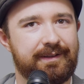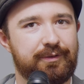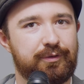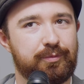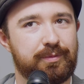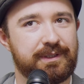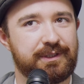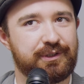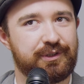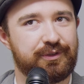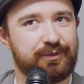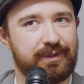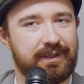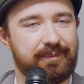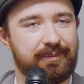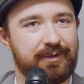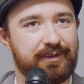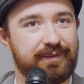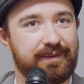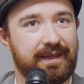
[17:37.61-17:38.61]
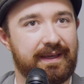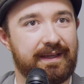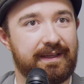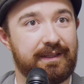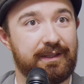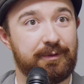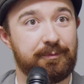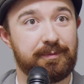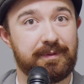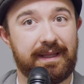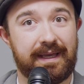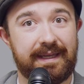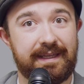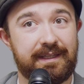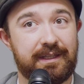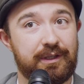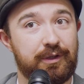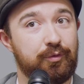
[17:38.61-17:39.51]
Twitch streamer that you like,